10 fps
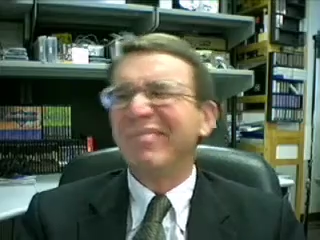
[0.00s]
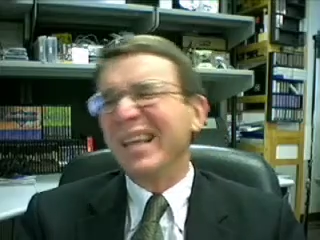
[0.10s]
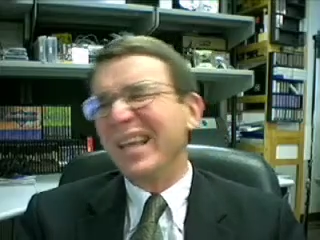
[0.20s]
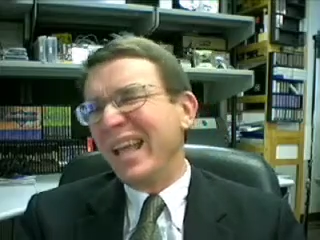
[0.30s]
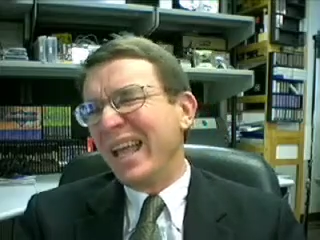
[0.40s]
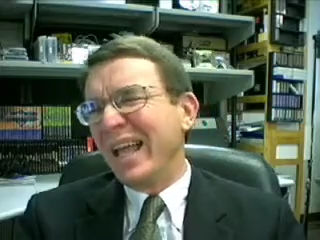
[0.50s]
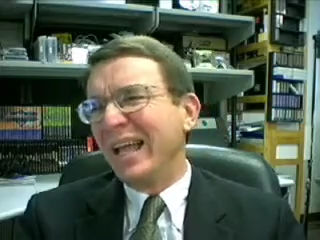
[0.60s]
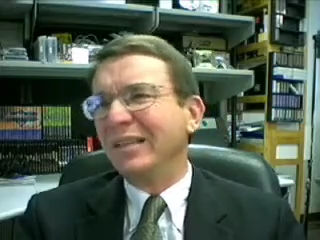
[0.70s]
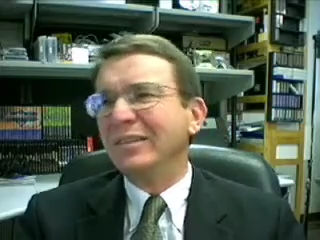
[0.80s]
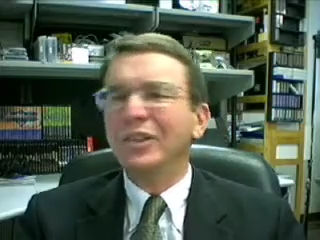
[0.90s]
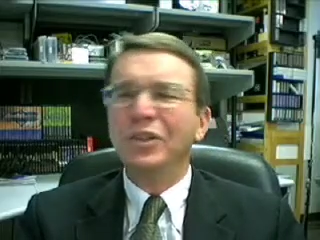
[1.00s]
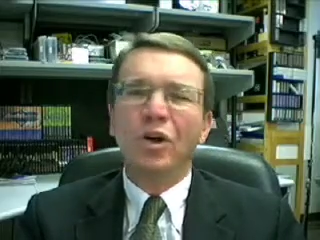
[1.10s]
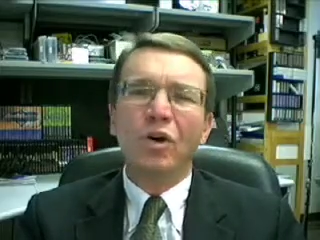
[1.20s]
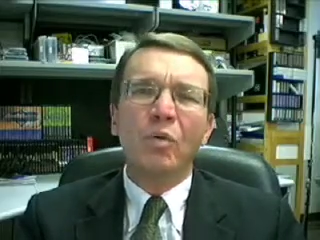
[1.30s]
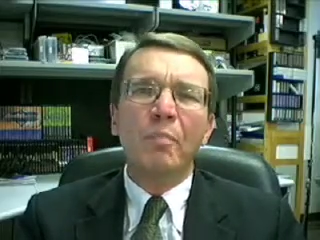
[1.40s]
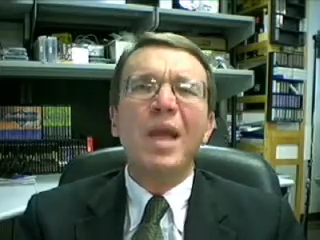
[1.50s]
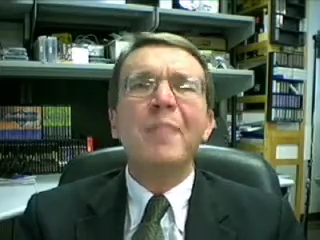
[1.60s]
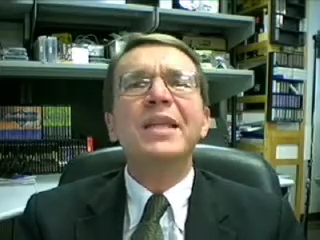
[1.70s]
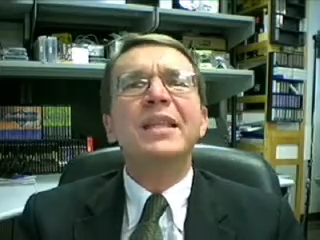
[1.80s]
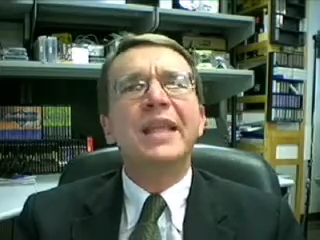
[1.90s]
well, you know,
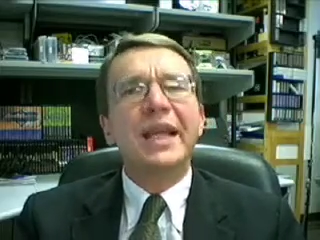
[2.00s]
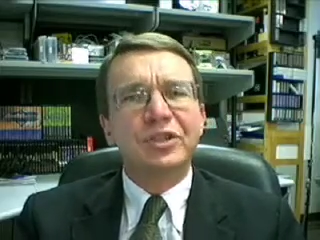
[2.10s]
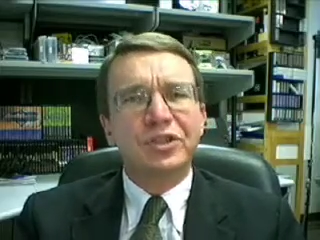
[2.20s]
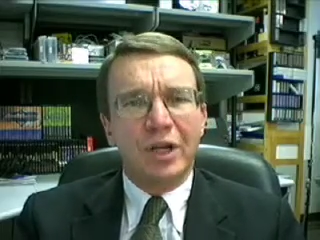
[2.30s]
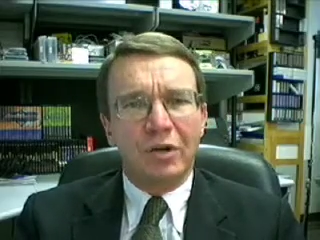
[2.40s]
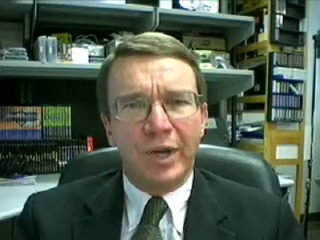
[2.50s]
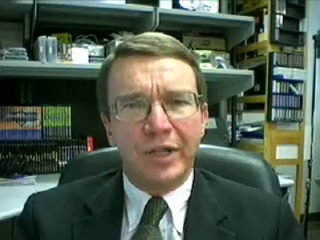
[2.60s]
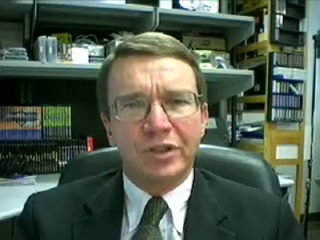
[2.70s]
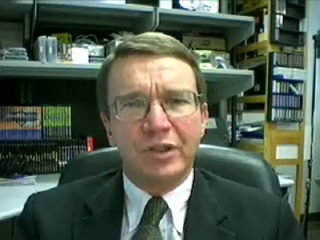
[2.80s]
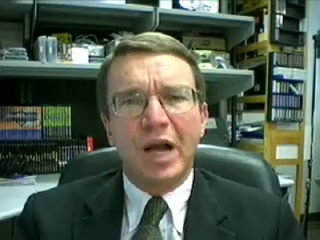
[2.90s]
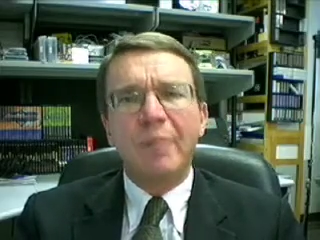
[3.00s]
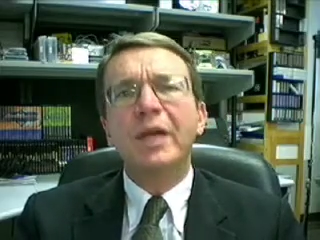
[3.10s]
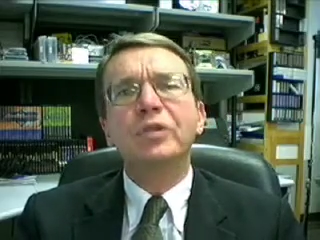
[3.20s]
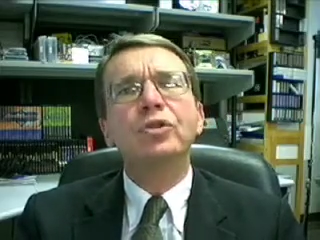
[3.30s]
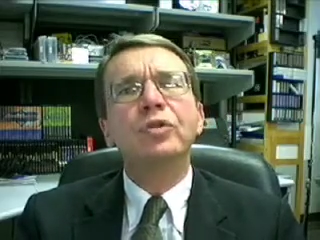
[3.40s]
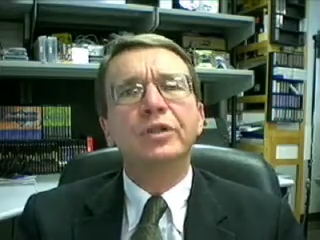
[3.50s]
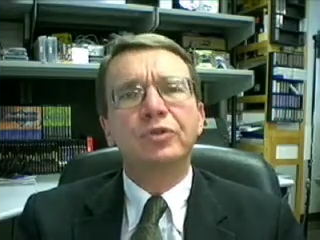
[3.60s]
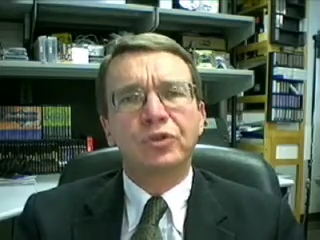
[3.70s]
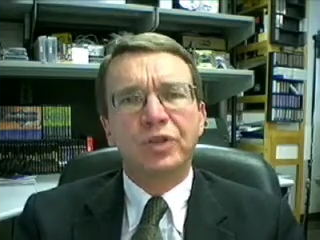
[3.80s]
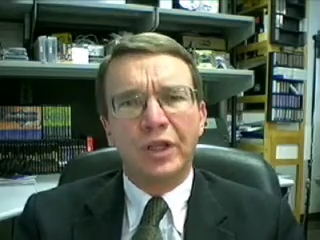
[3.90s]
maybe in the next generation. I'm not too
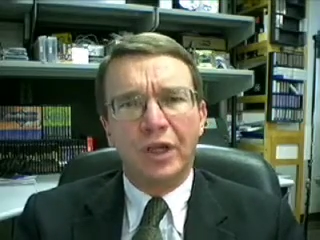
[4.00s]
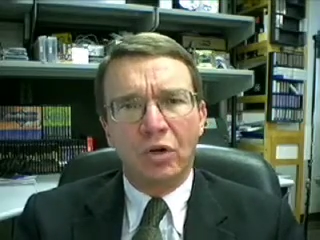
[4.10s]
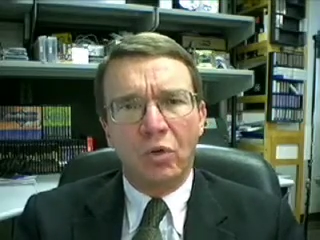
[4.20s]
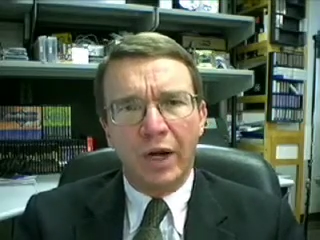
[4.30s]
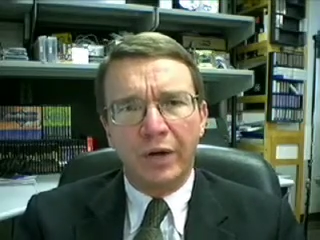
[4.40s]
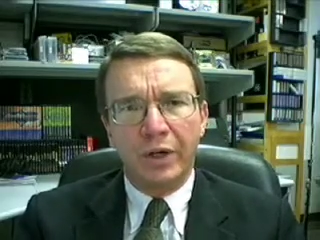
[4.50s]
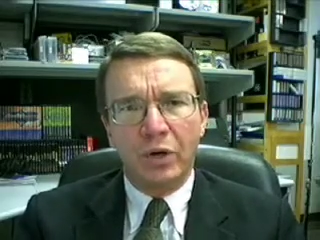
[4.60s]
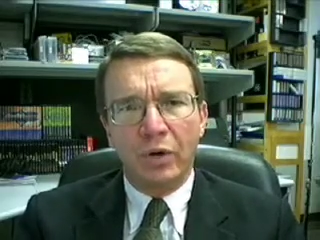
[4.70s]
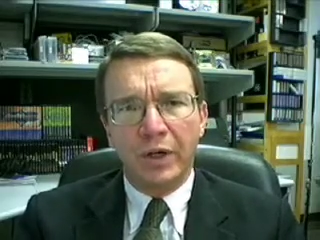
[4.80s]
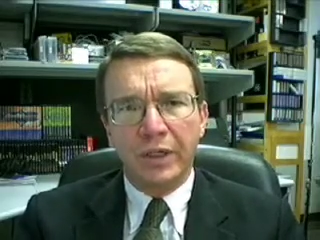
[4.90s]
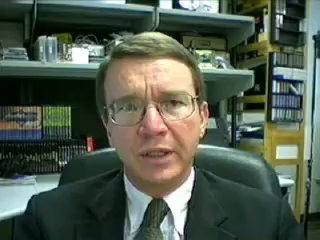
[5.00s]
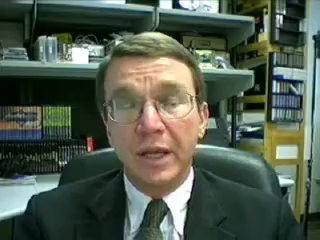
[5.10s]
interested in acquiring Oregon.